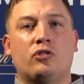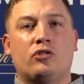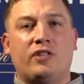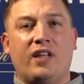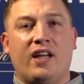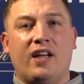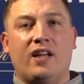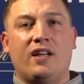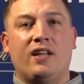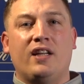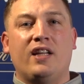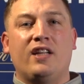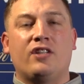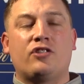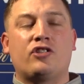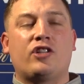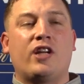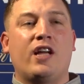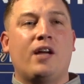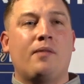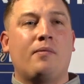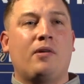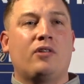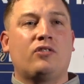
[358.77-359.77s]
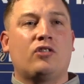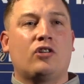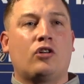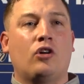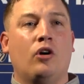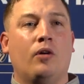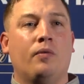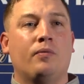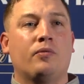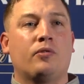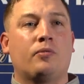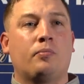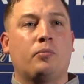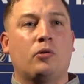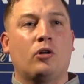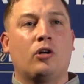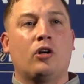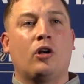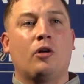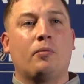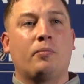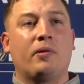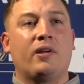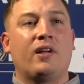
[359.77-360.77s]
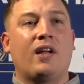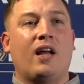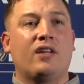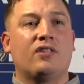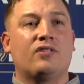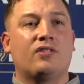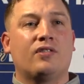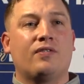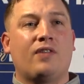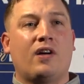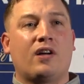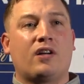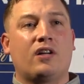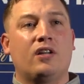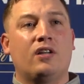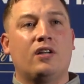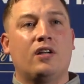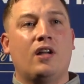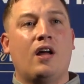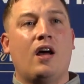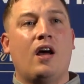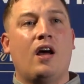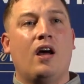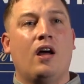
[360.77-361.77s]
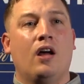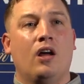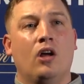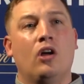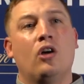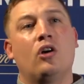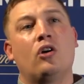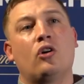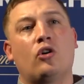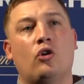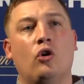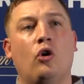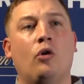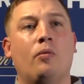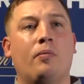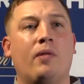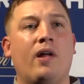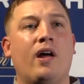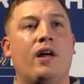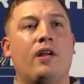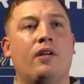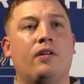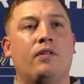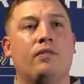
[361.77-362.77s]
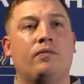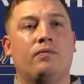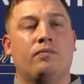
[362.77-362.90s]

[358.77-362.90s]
taking each game as it comes, but it'll be nice if I can go up there